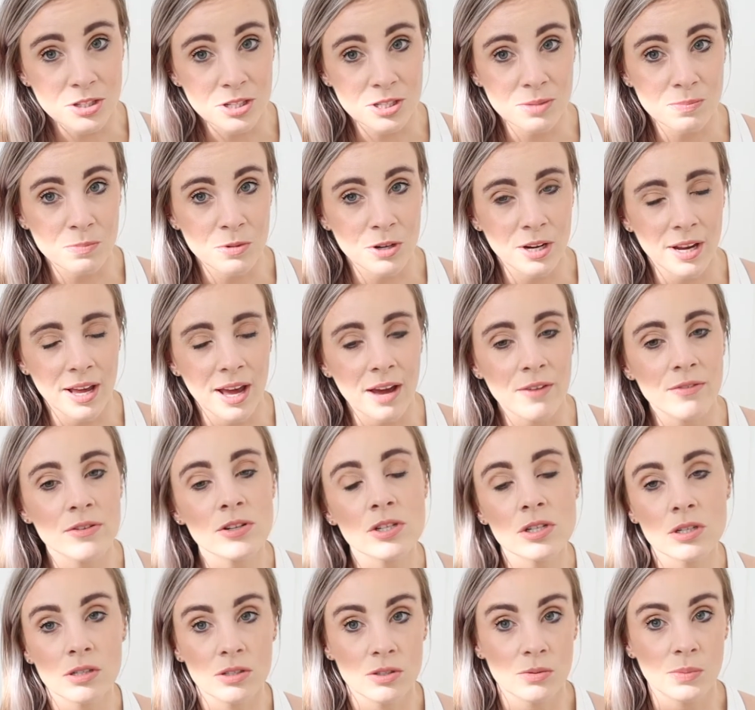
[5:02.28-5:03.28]
just pretty
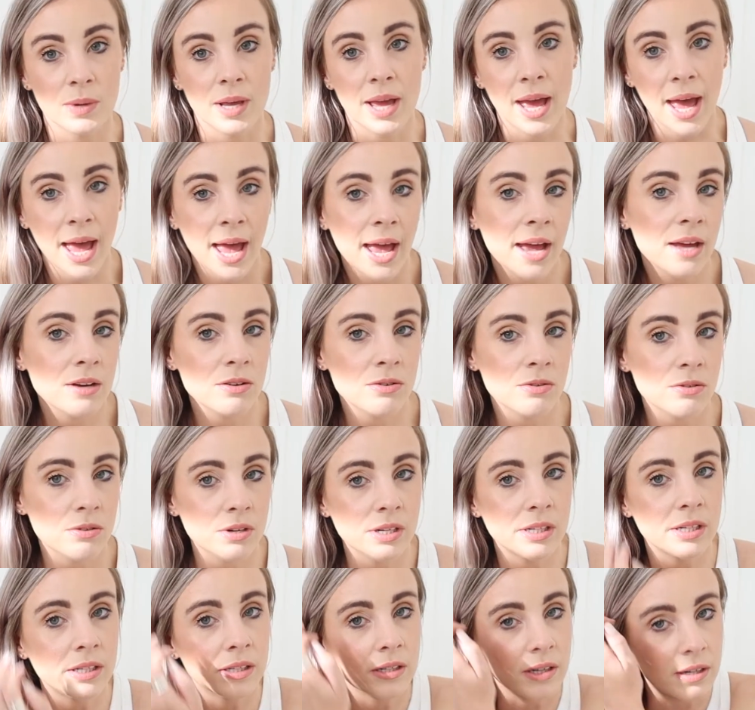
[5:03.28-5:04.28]
average, because we had
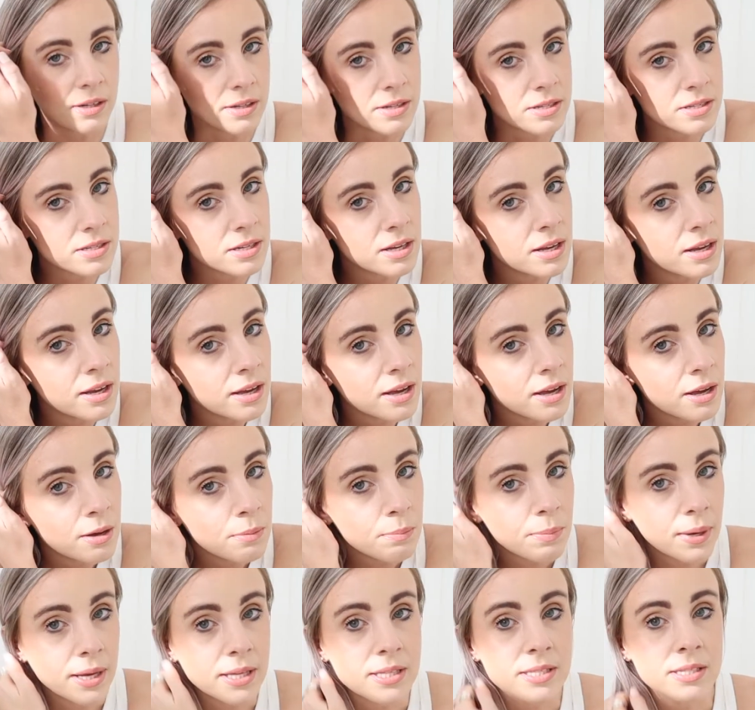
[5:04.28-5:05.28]
really nice
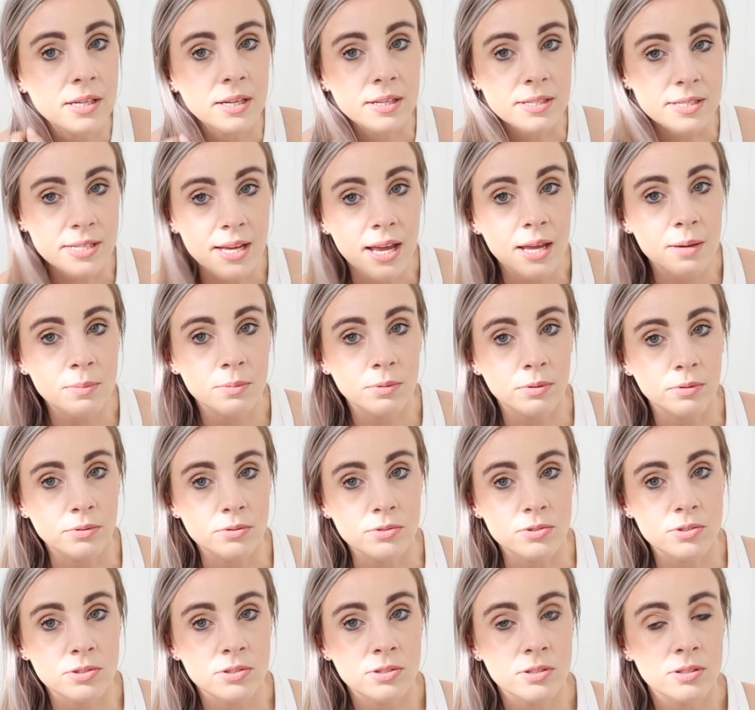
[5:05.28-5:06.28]
bedside
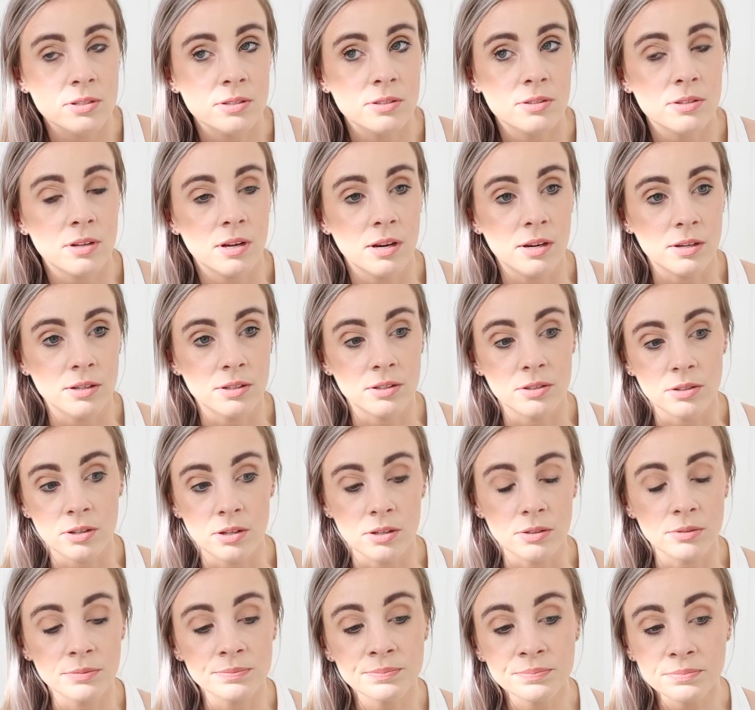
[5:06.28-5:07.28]
tables. You know,
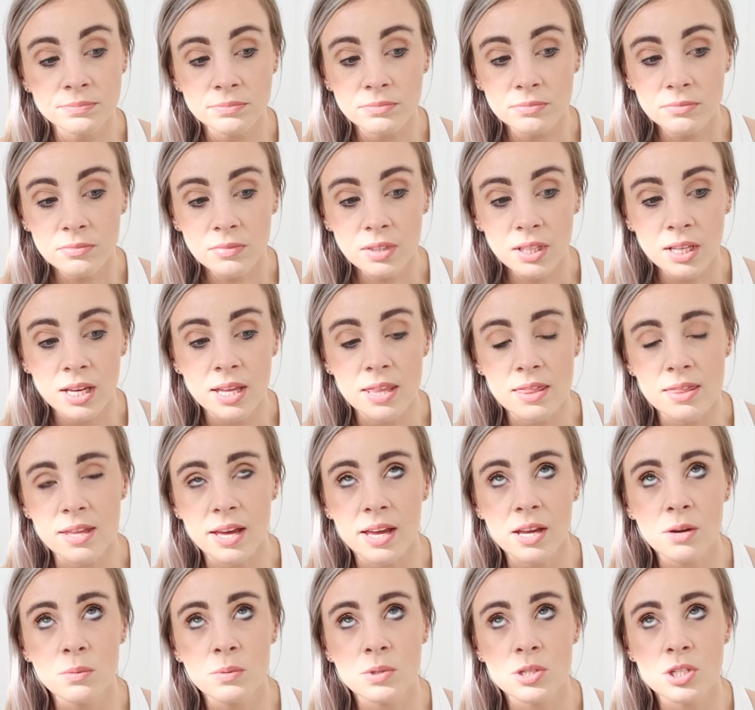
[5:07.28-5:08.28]

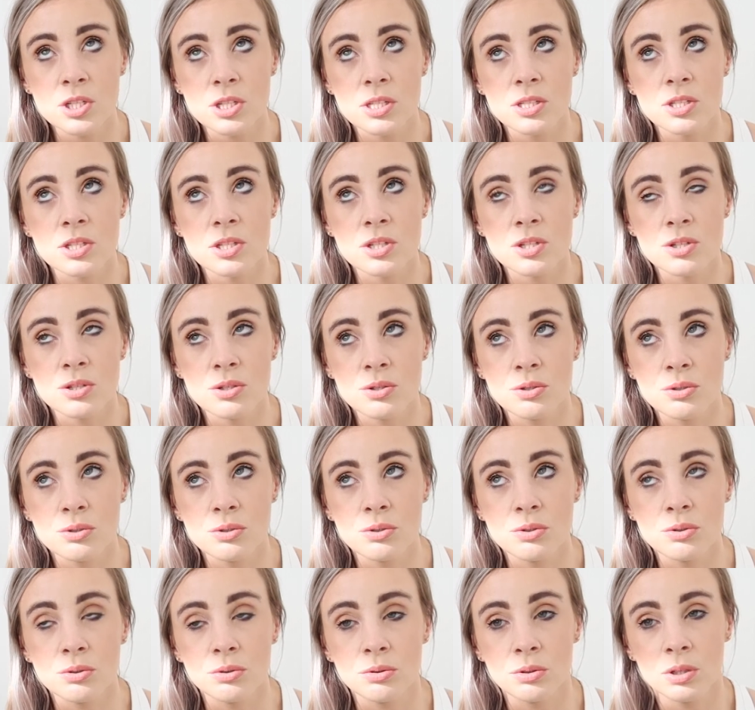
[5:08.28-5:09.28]
they were just
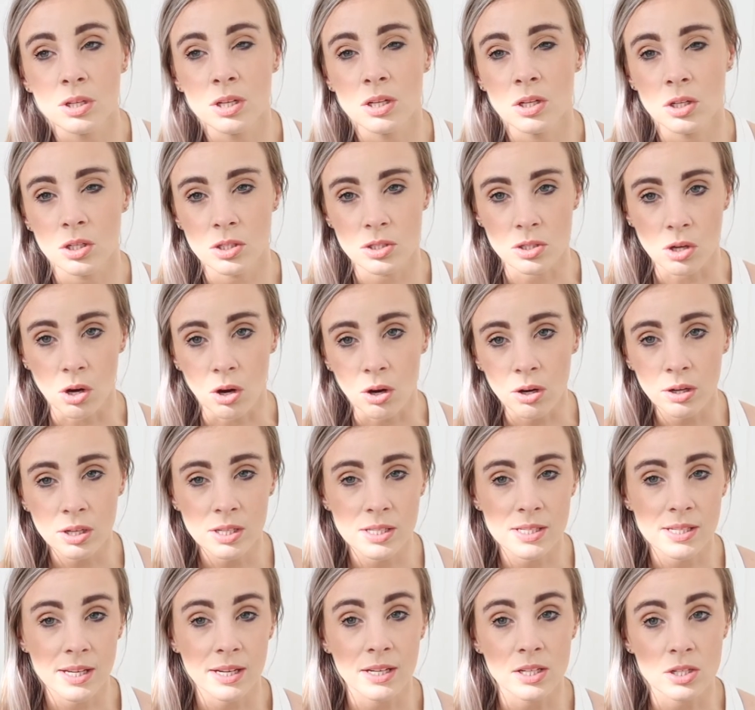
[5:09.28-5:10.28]
too dark,
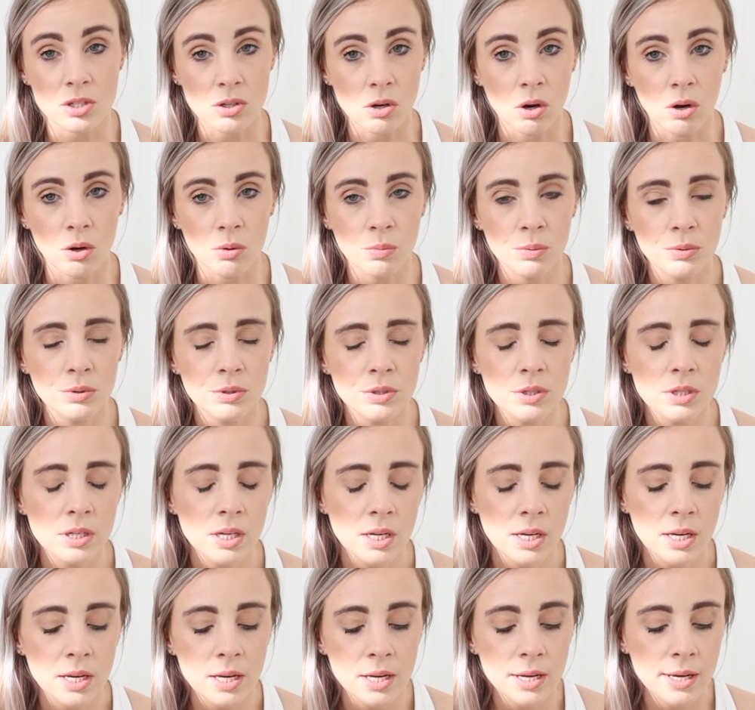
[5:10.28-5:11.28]
like a dark wood,
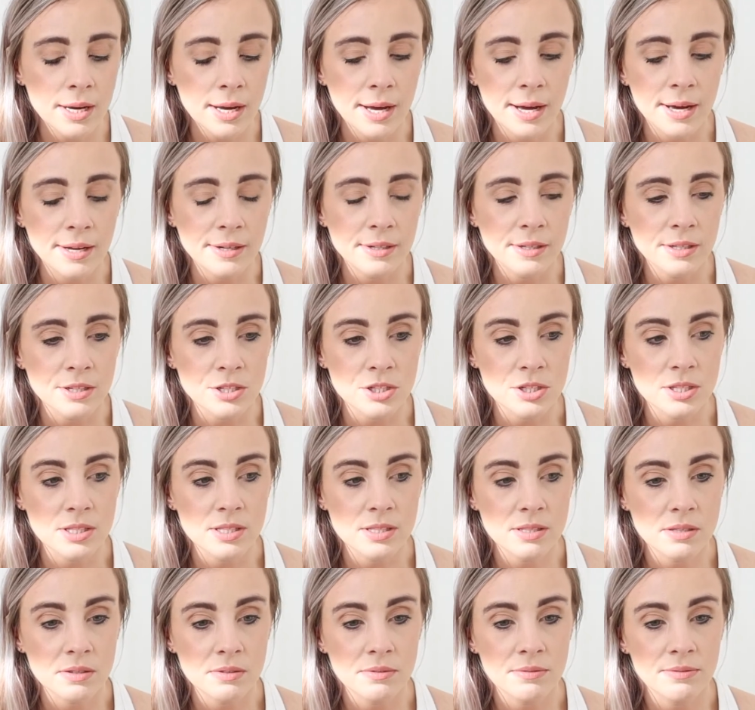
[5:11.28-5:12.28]
and it
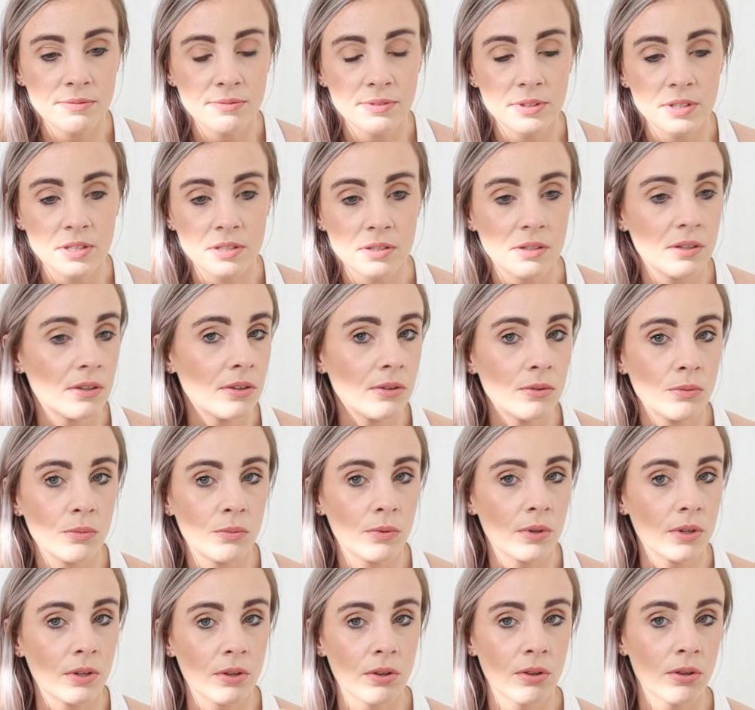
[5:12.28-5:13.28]
just didn't fit in
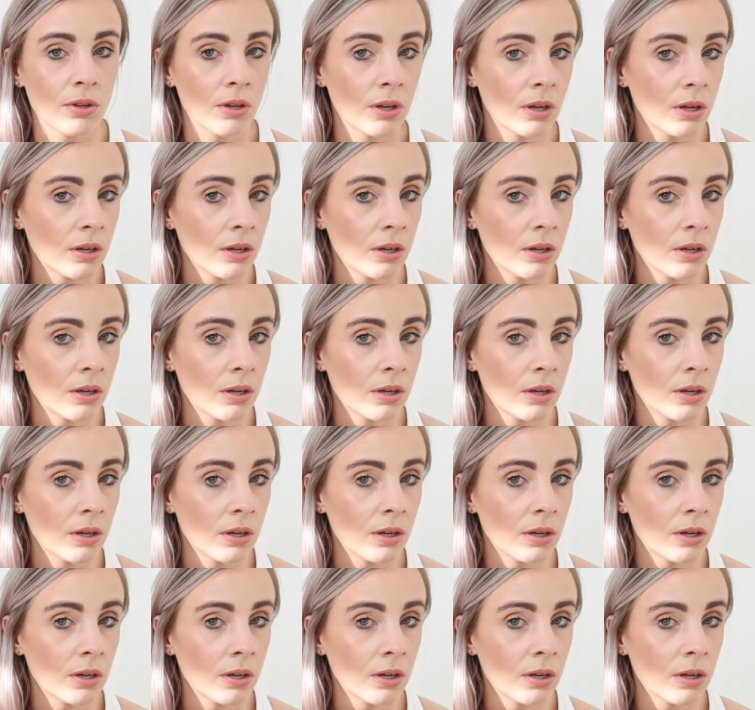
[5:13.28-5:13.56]
with